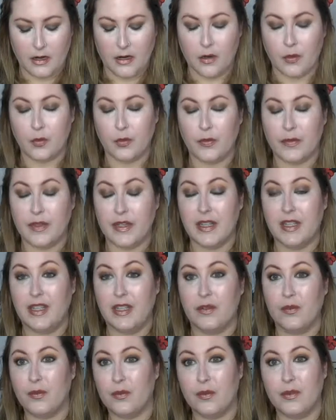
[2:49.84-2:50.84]
a
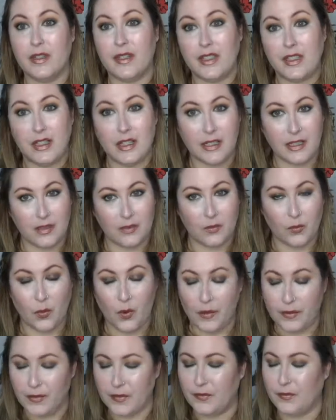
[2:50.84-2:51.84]
really, really
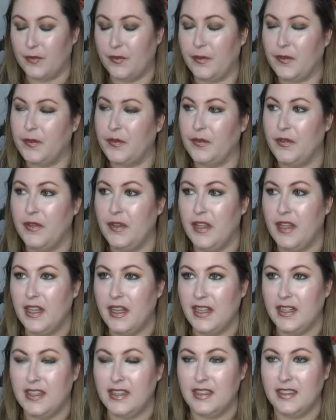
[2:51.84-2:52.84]
wonderful
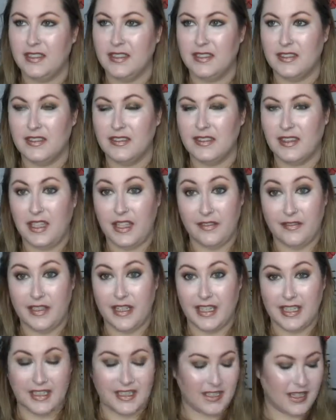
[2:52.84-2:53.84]

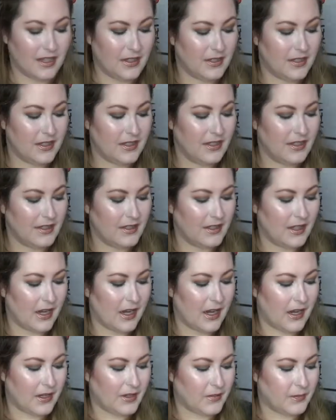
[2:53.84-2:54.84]
evening scent.
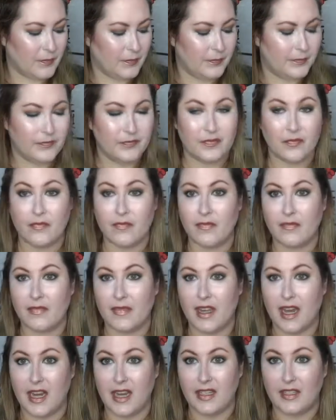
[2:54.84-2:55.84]
Um,
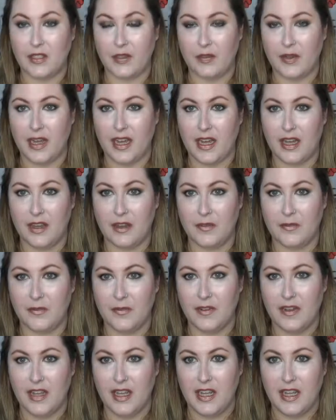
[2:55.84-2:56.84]
I do
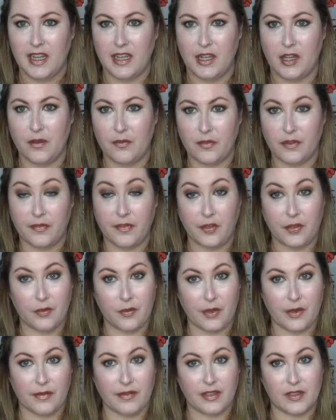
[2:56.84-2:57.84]
have an overview
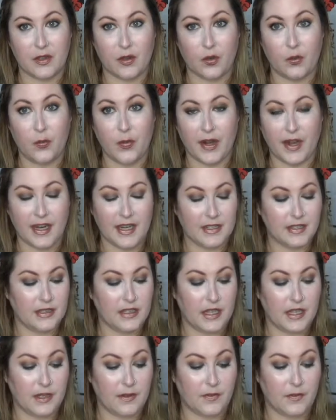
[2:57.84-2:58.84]
of this whole brand
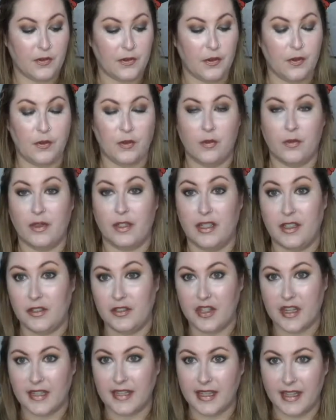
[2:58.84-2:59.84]
if you want to
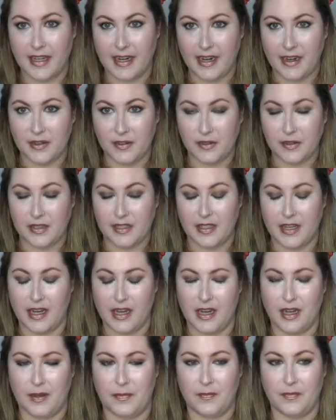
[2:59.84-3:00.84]
check that out.
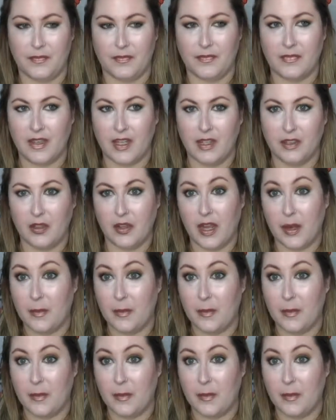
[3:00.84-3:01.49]
Um, look